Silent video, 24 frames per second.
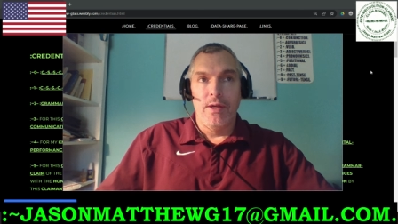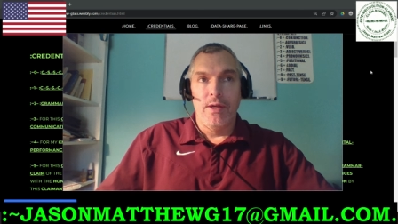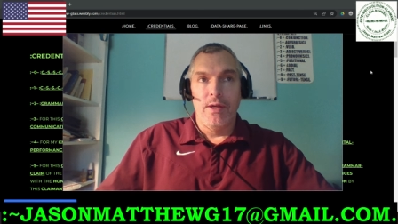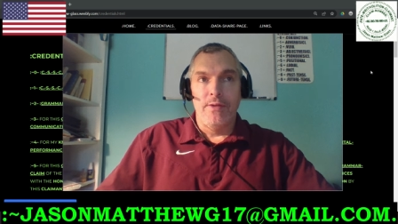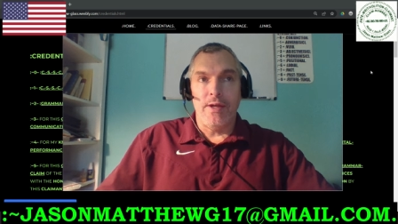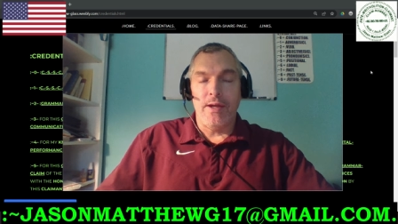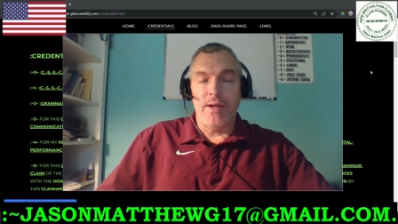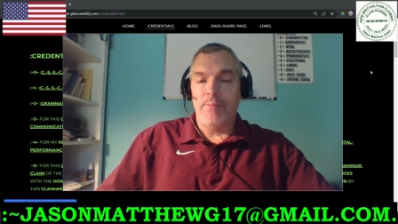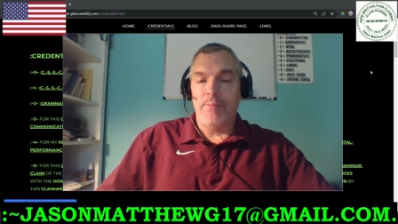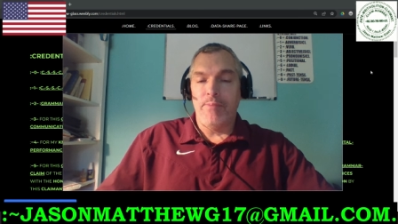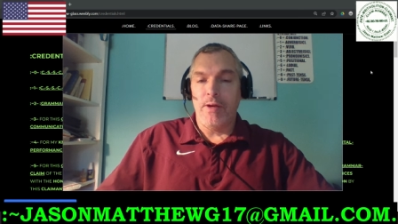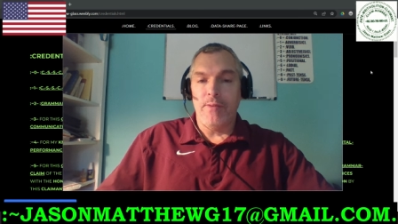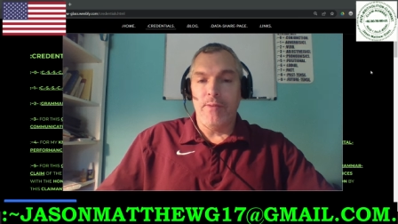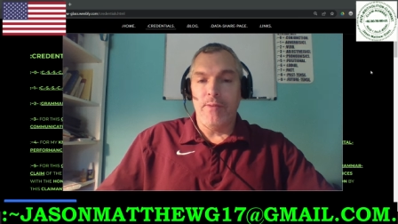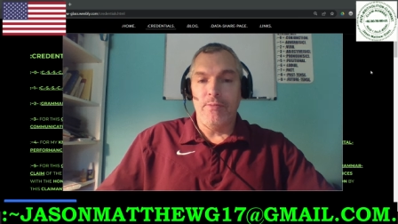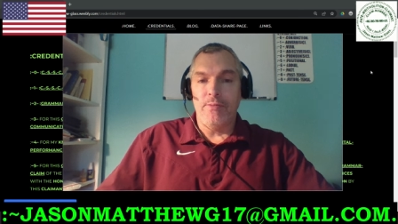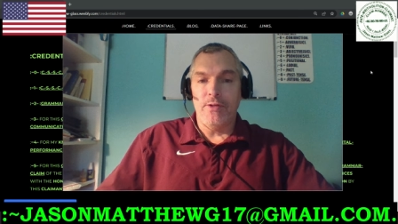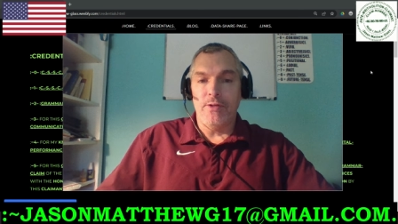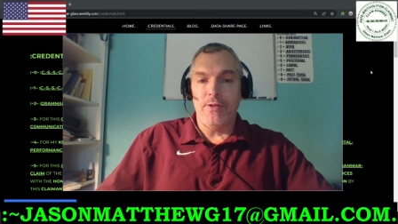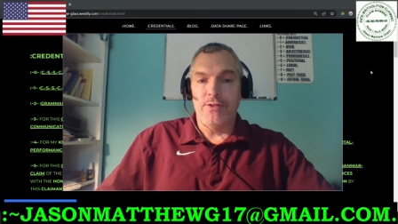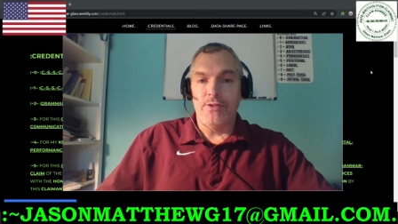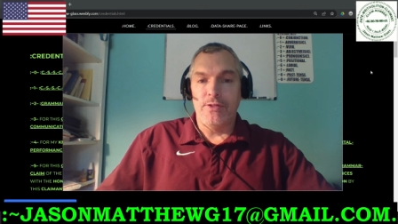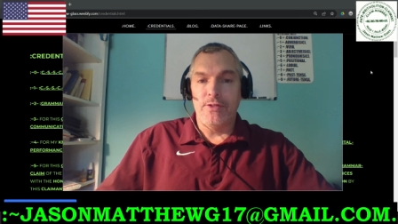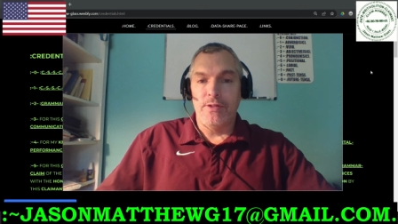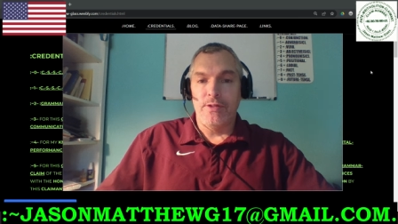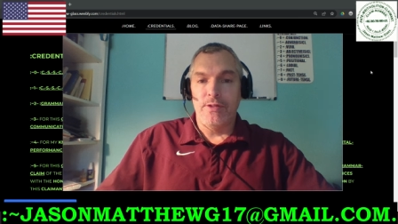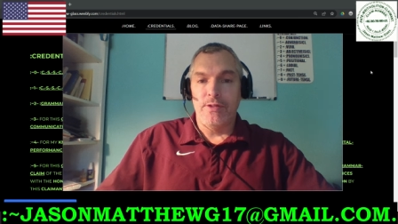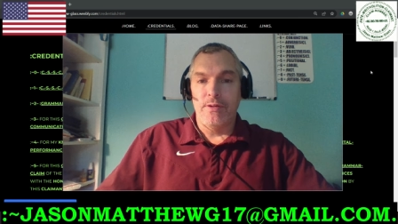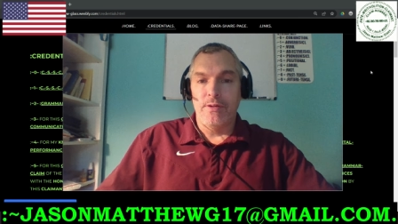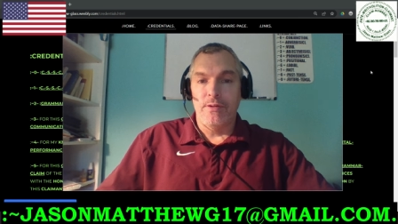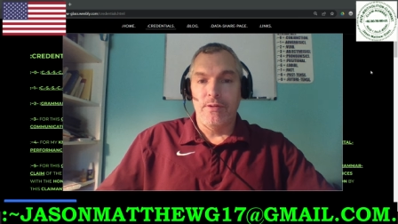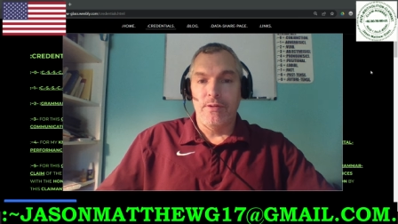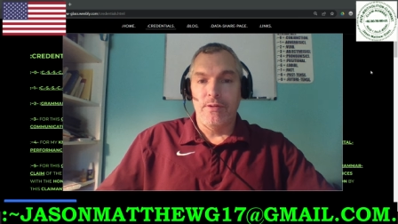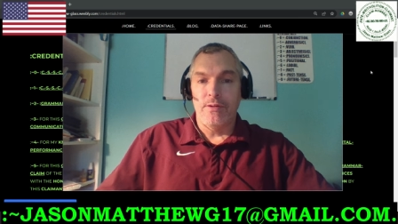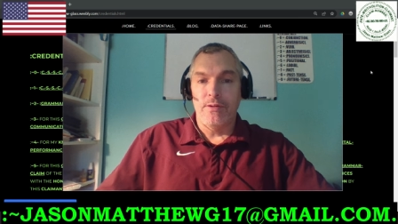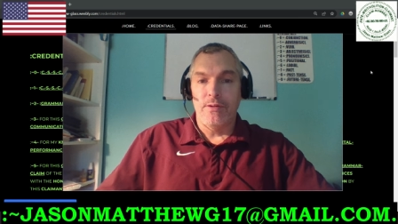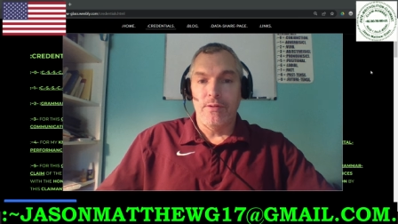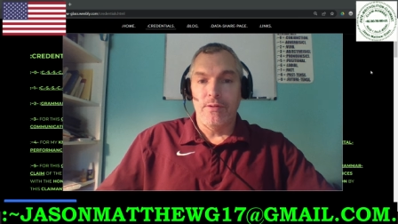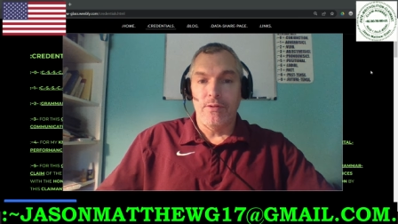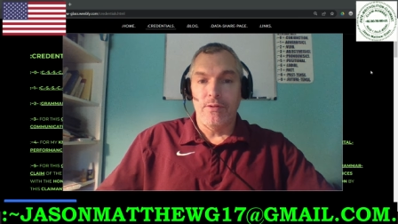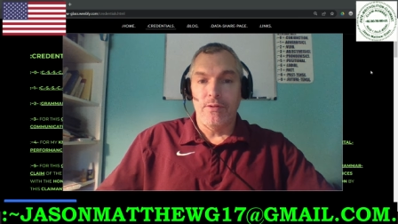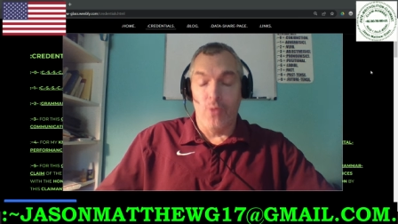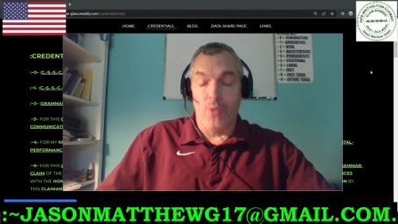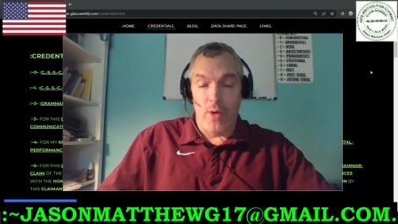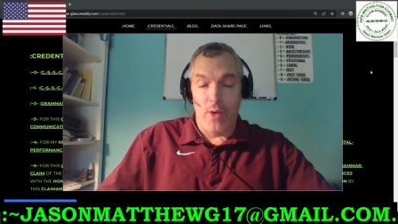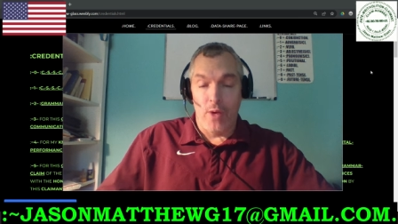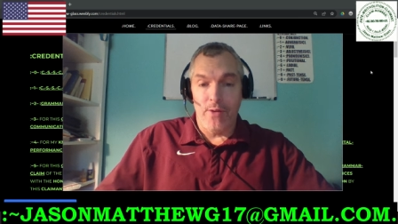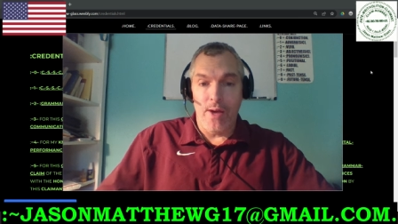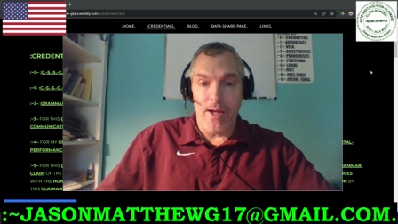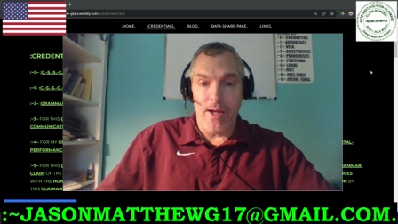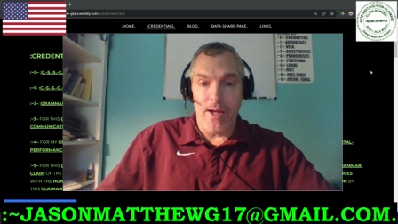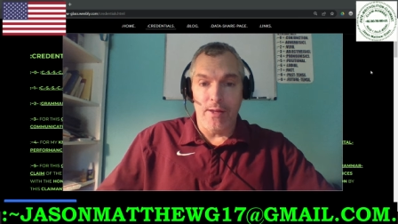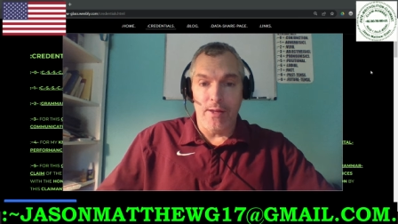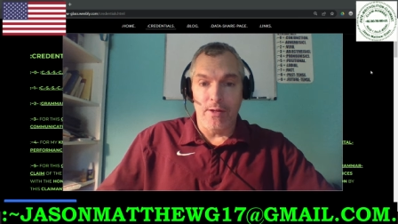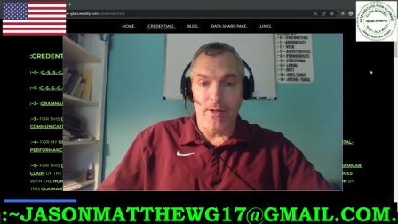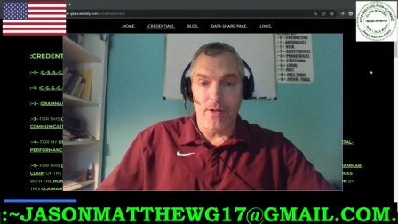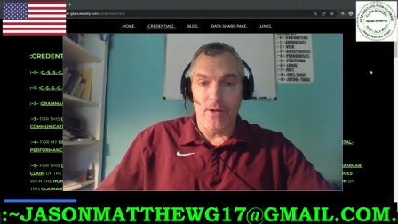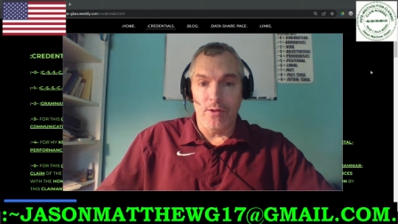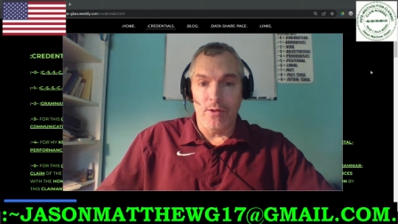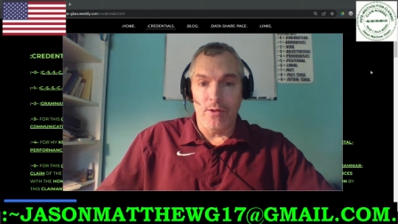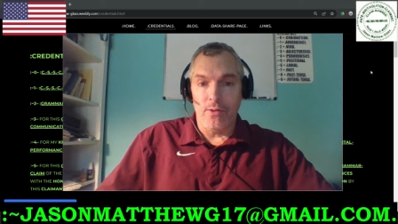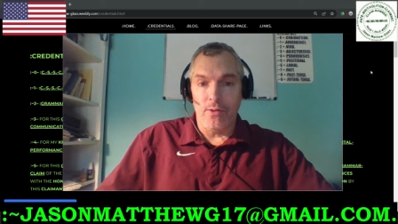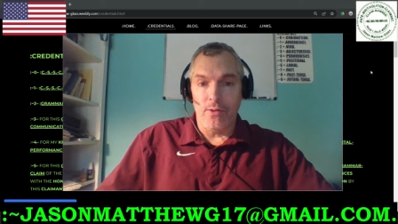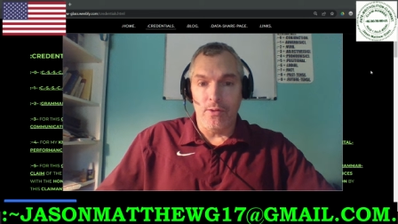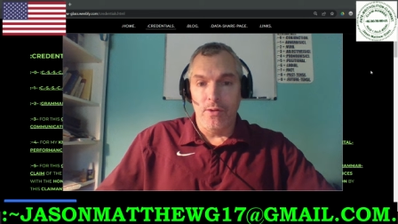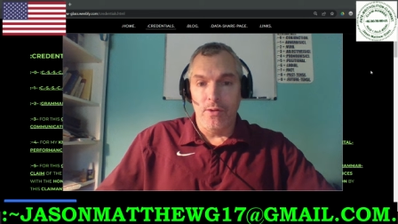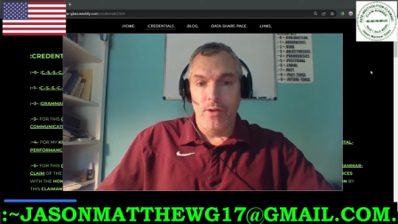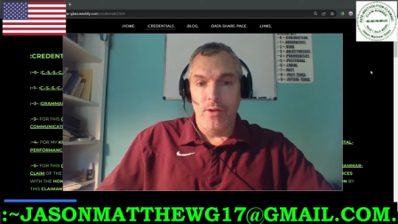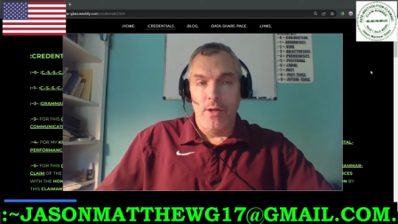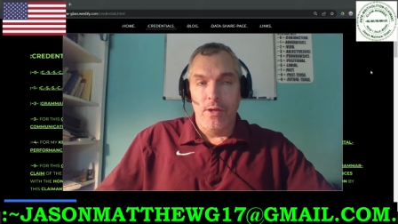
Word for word: that I published quite a while ago